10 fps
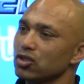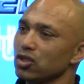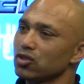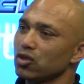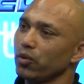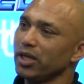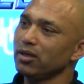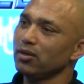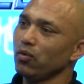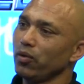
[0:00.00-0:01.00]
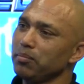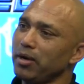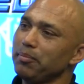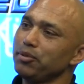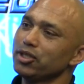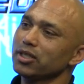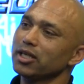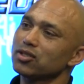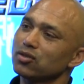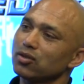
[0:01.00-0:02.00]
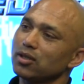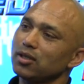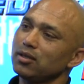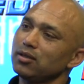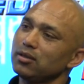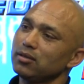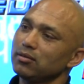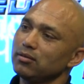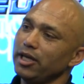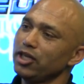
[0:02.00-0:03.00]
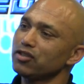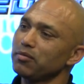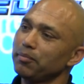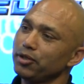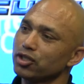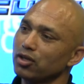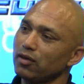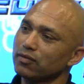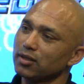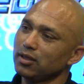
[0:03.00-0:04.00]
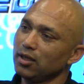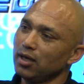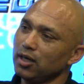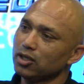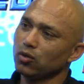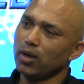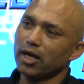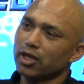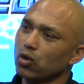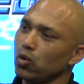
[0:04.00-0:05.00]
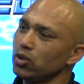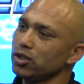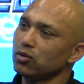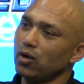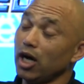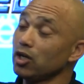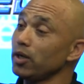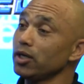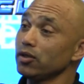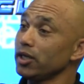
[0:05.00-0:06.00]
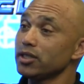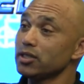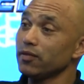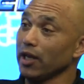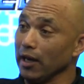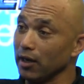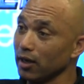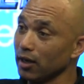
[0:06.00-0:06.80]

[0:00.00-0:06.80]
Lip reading: So when my pigeon gets to the edge of my pigeon loft, do I record it, or how do I know that he's even in?